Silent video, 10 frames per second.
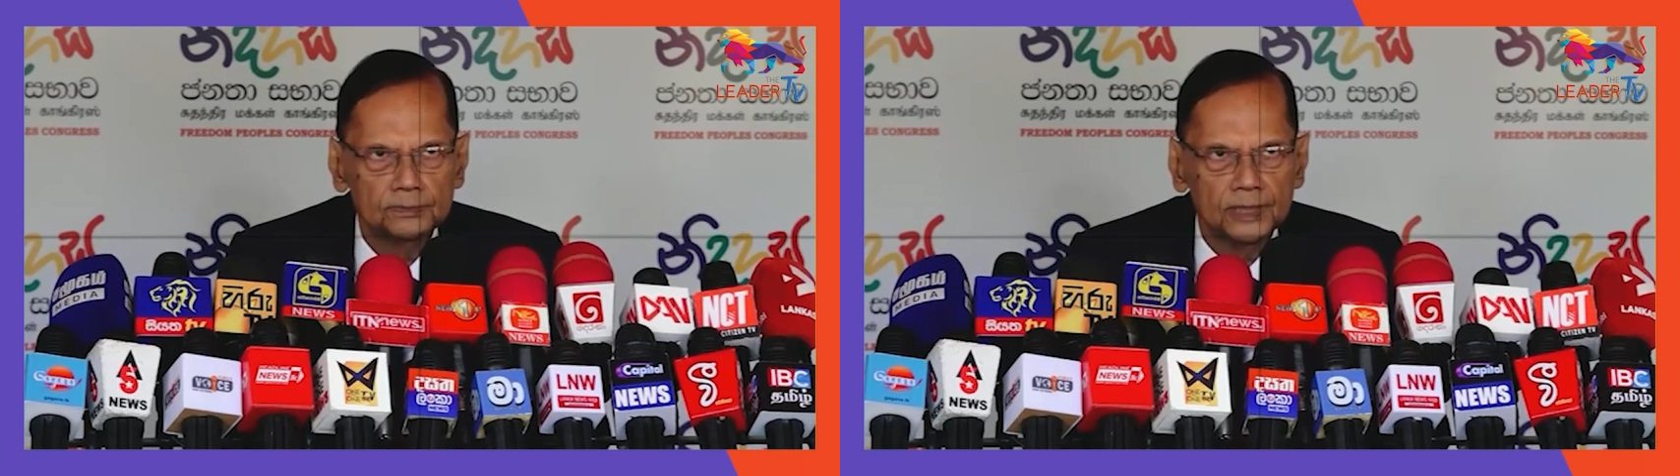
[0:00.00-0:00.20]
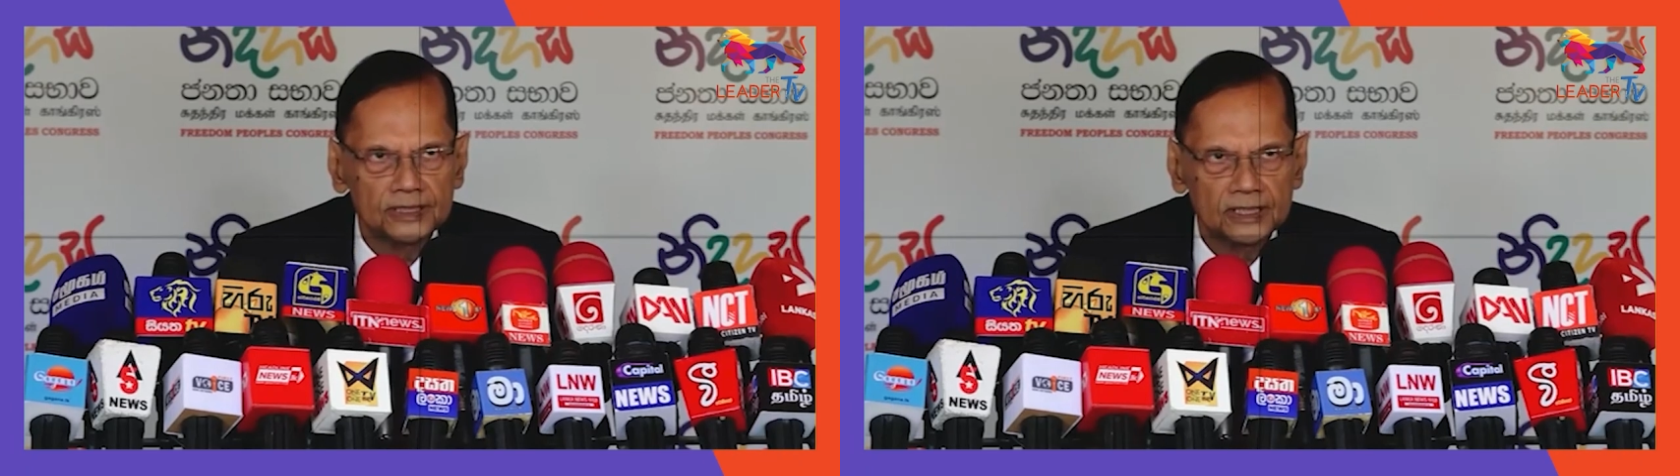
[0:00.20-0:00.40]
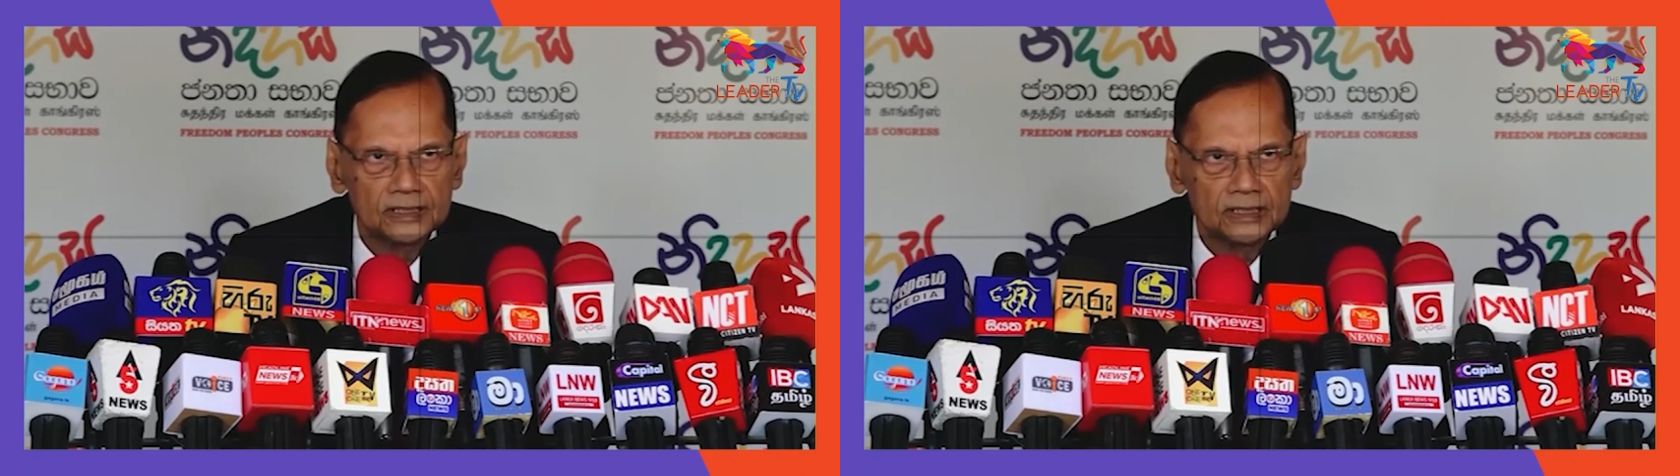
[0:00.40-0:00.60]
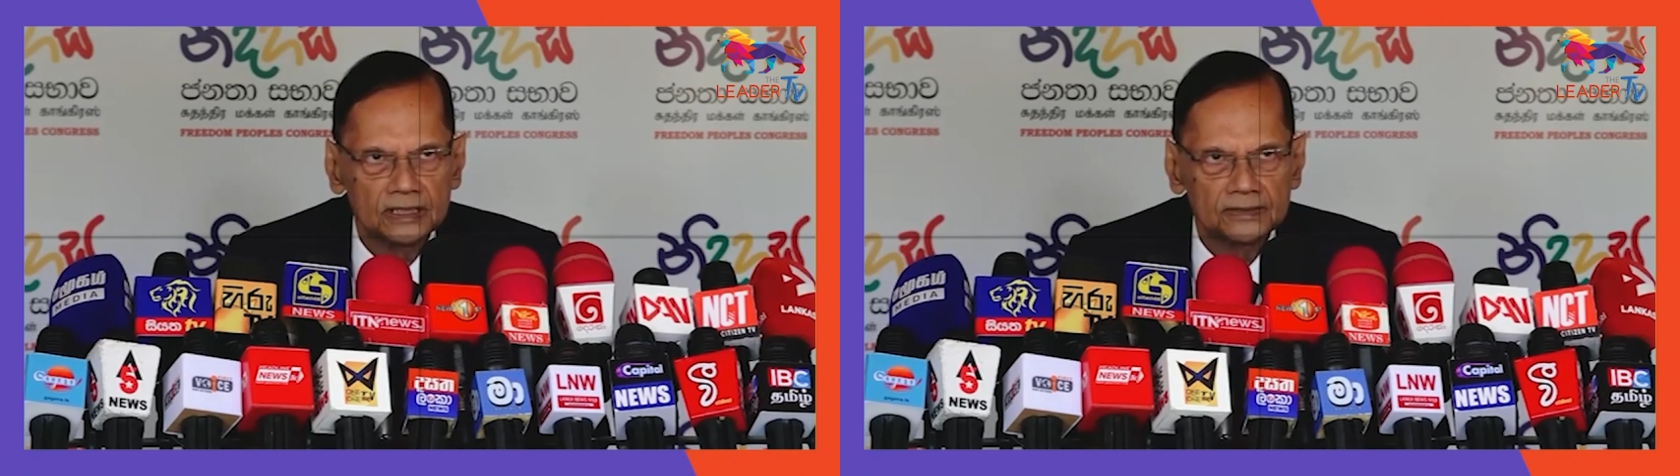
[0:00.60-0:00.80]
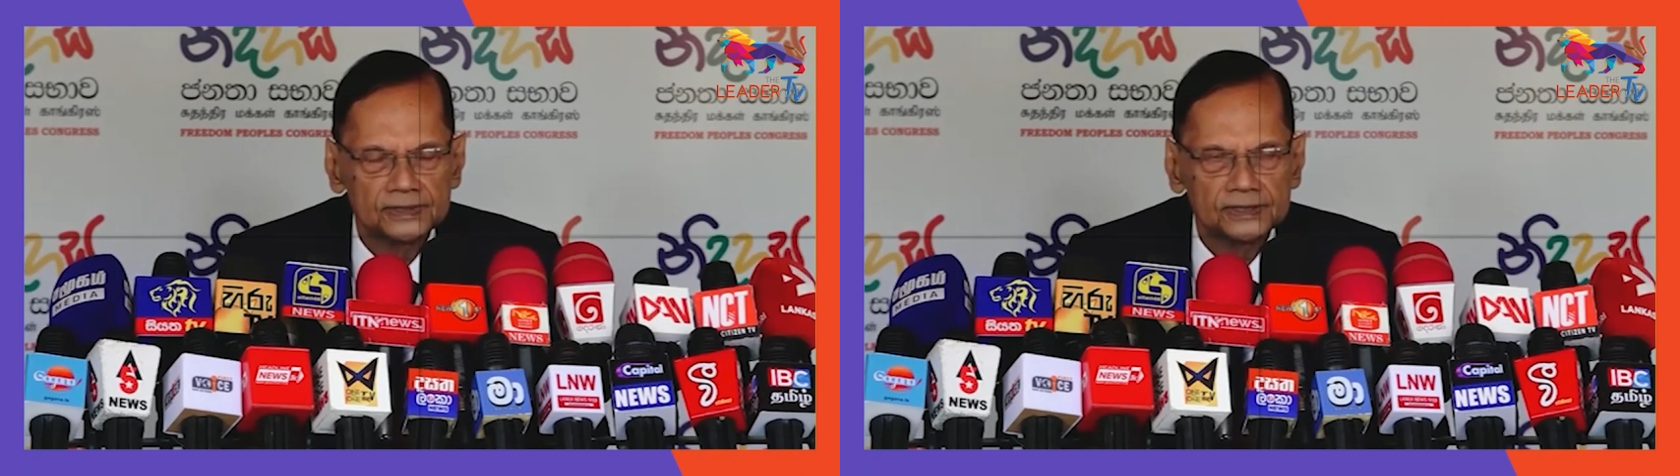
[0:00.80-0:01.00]
off by
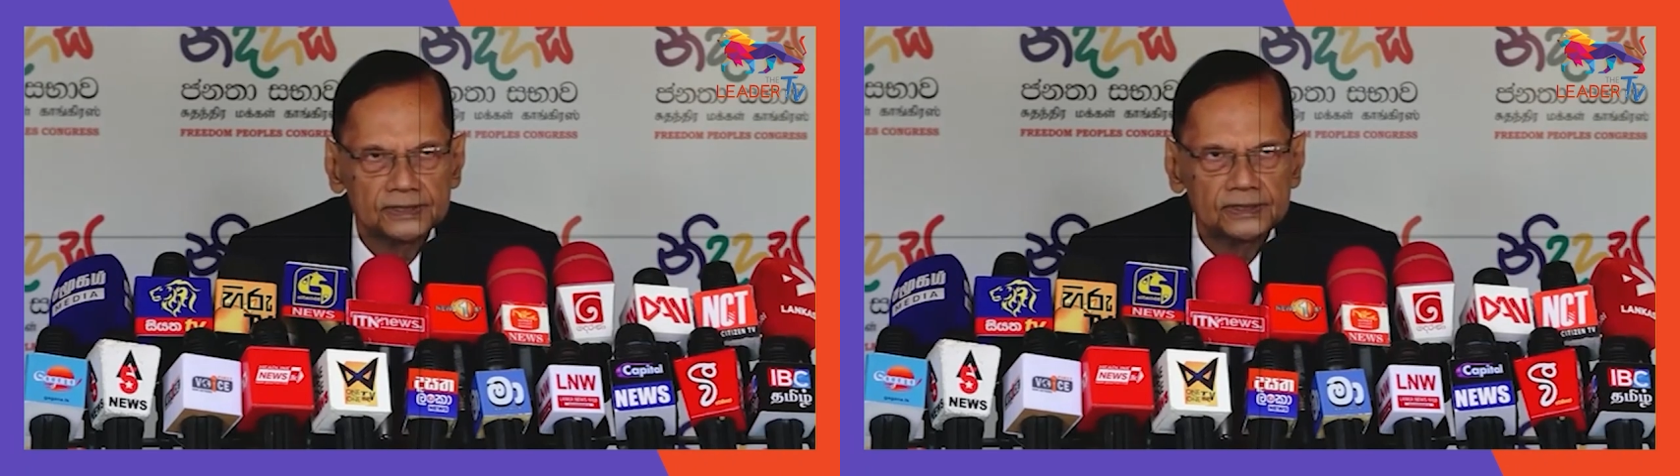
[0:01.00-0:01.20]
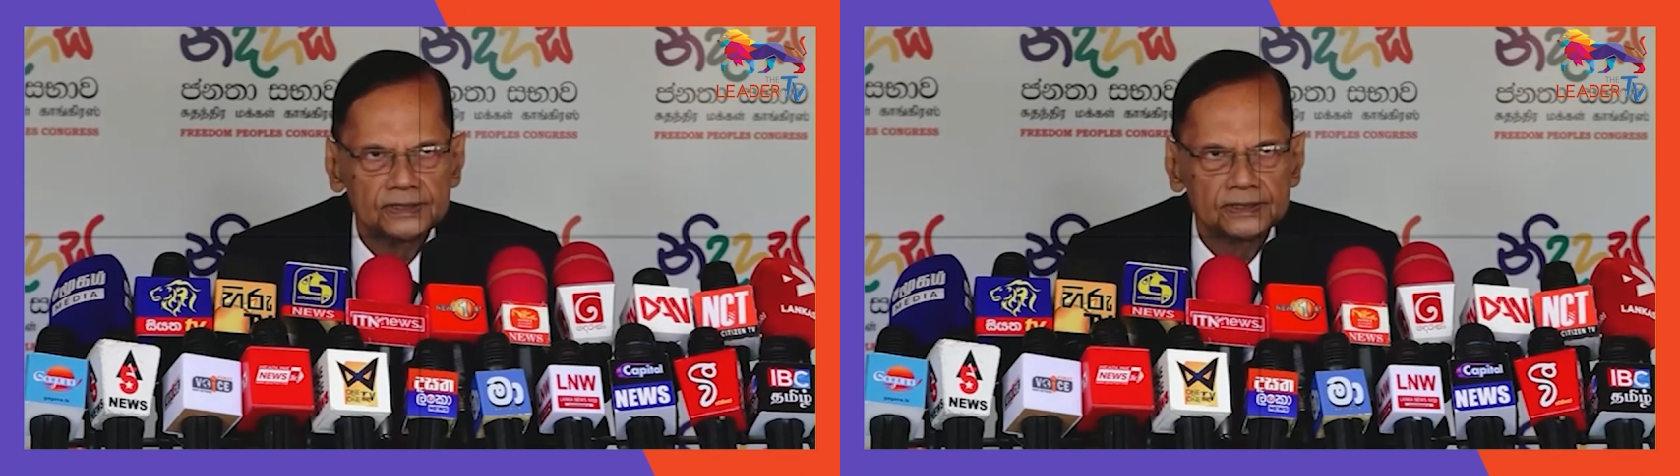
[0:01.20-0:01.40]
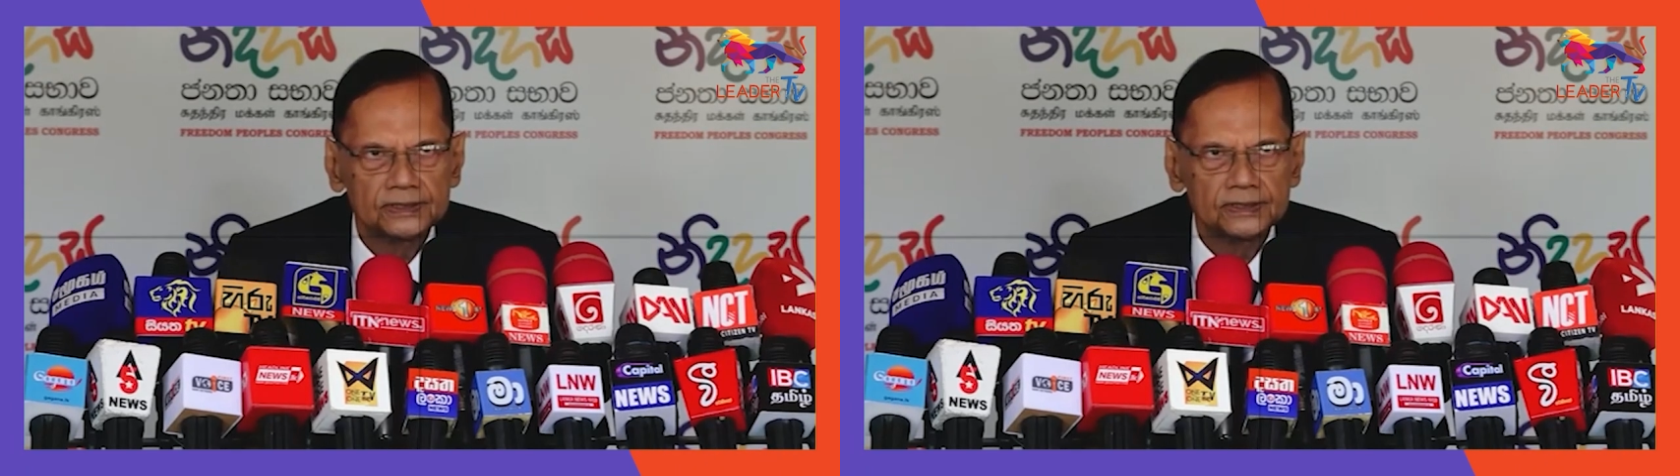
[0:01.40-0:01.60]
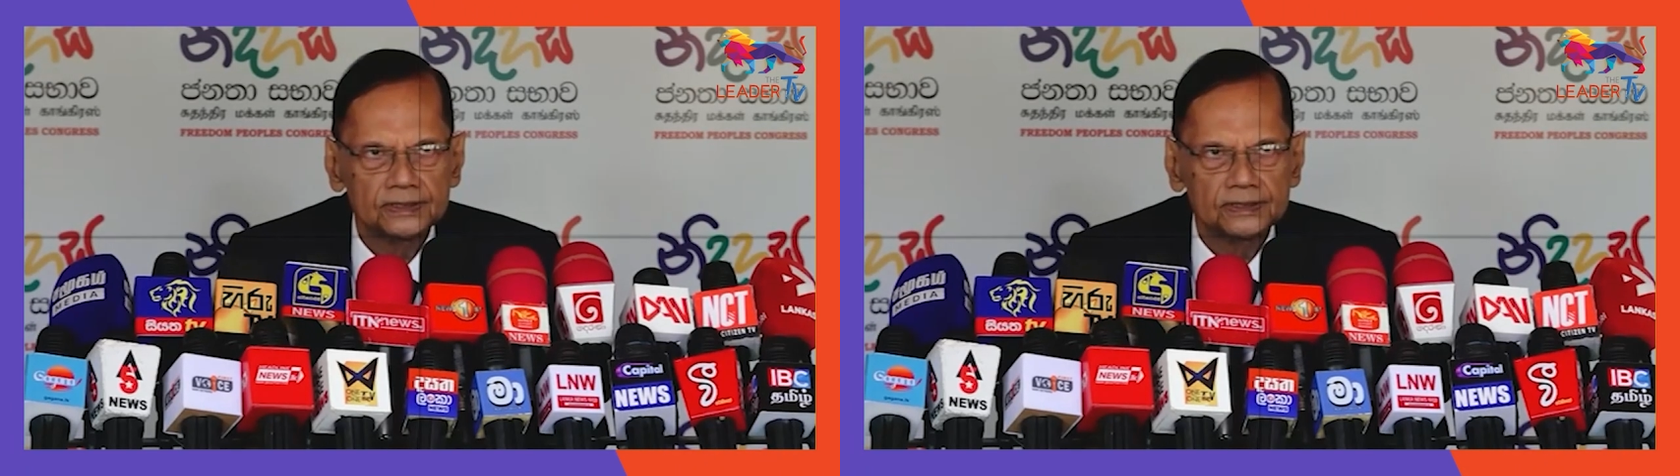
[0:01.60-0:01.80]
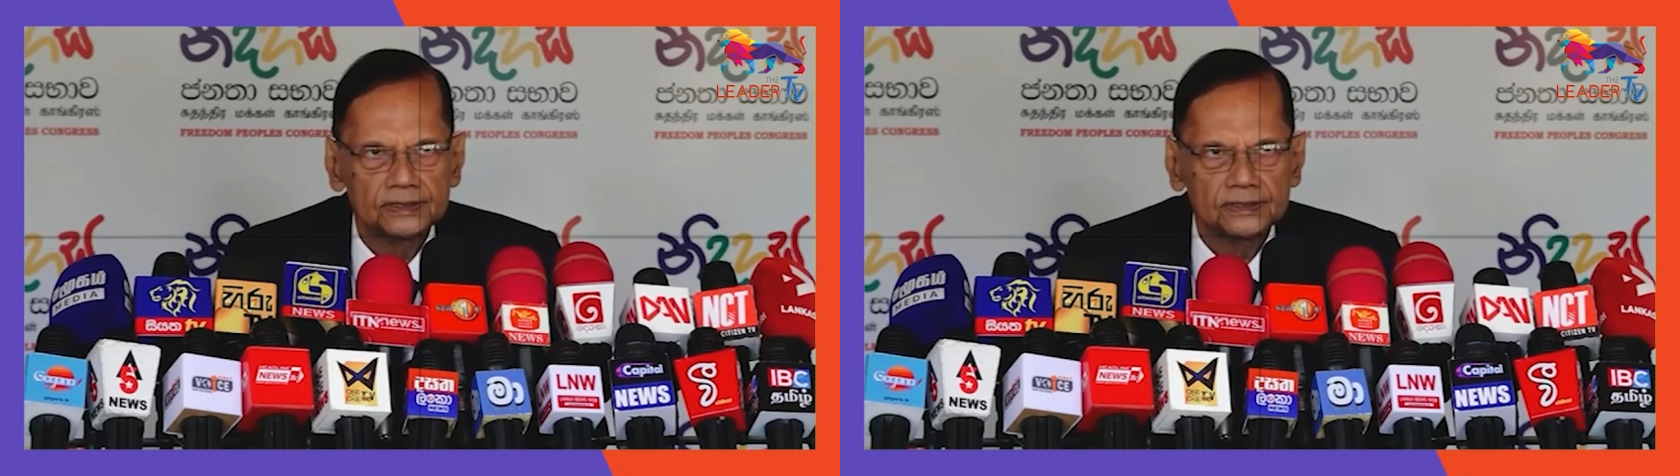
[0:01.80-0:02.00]
holding a general election
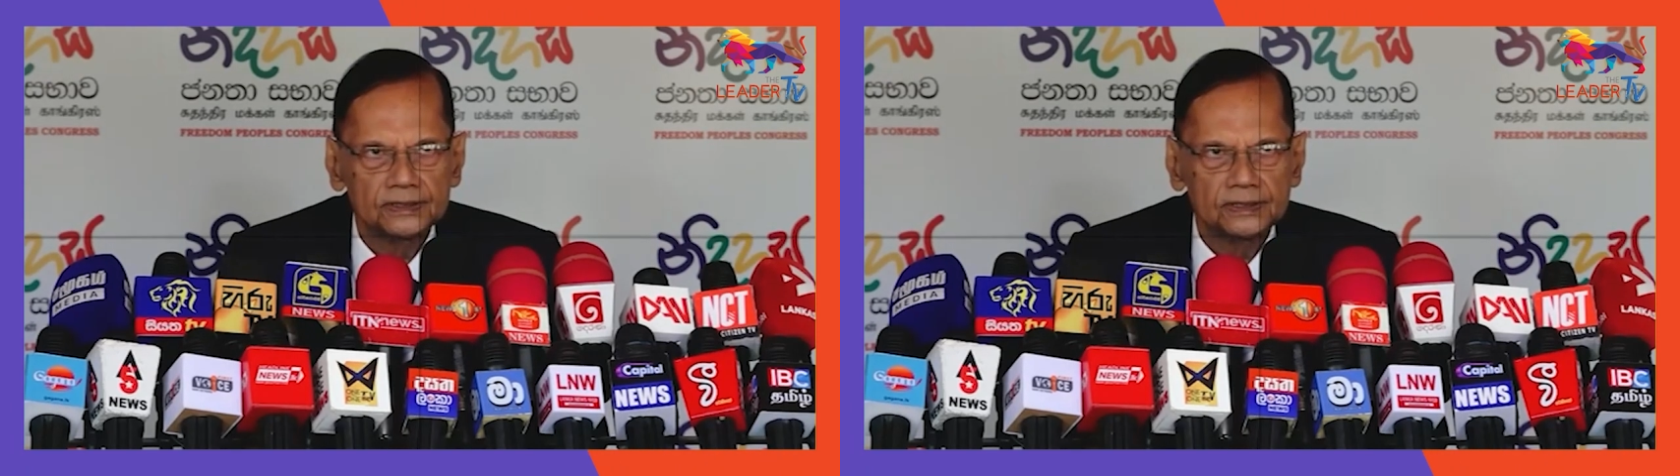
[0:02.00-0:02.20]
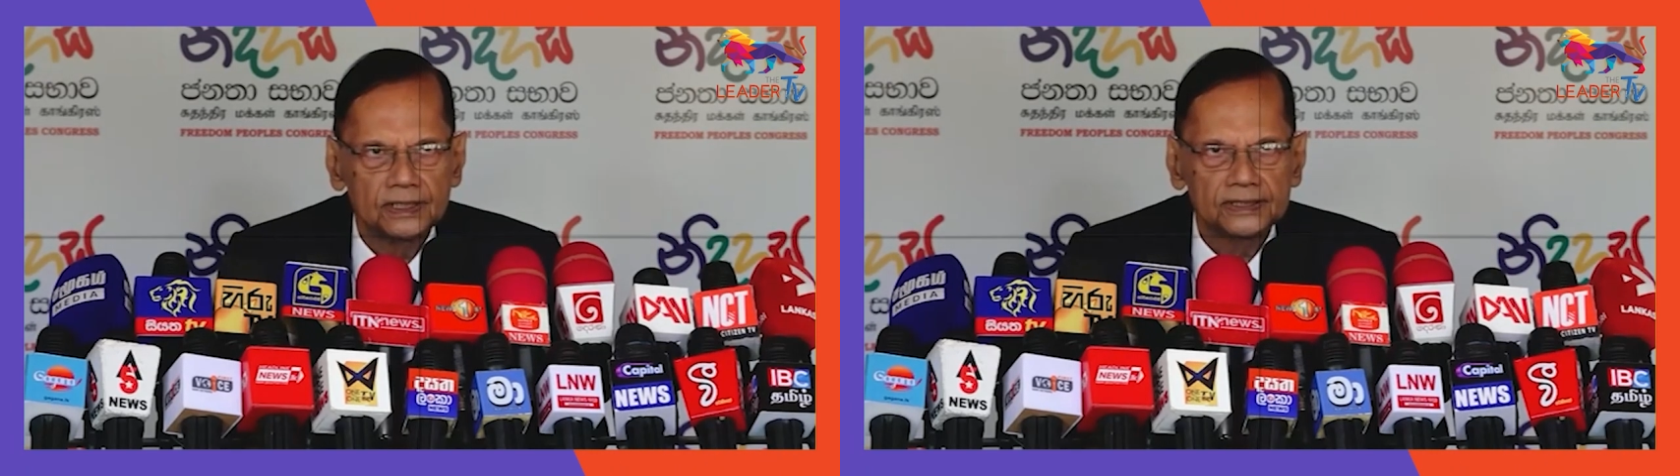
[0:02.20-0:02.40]
first.